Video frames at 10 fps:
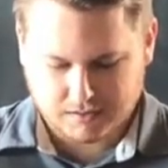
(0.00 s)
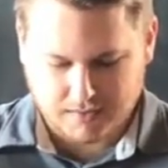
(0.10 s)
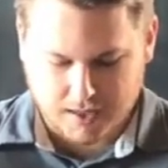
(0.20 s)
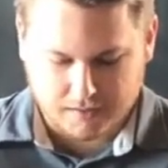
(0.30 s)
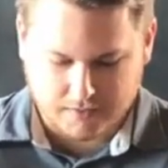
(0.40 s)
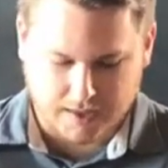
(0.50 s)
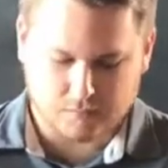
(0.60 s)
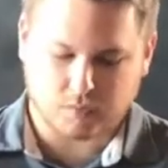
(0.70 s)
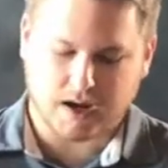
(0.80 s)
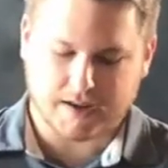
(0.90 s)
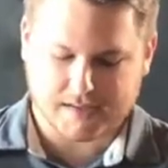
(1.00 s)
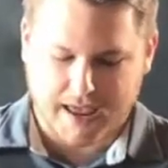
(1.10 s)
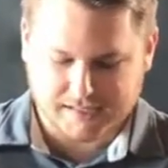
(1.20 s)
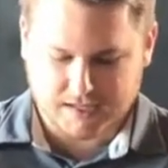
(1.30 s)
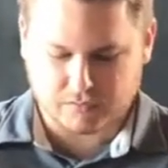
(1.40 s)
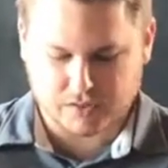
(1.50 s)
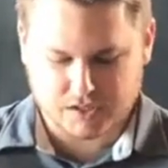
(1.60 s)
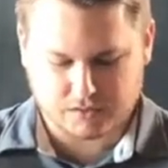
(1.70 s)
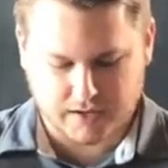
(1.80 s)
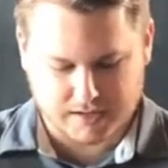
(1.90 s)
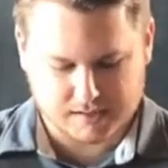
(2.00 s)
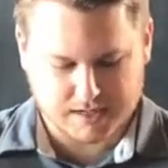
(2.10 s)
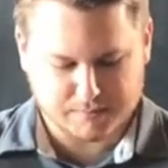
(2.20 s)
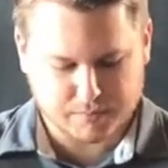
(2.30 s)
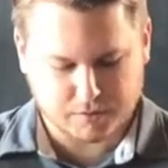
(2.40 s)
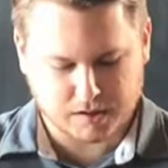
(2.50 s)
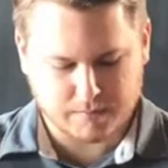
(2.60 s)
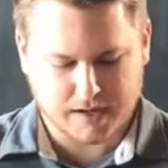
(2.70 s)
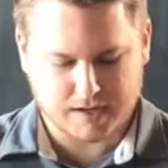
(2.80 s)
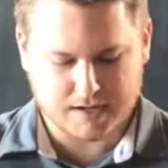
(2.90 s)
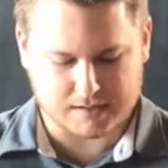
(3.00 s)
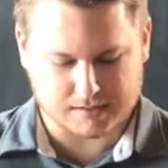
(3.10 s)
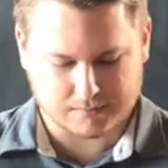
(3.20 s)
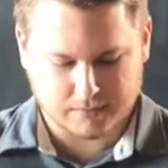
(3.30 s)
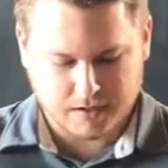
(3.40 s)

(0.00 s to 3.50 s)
That what I was asking was strange seemed to put him at ease.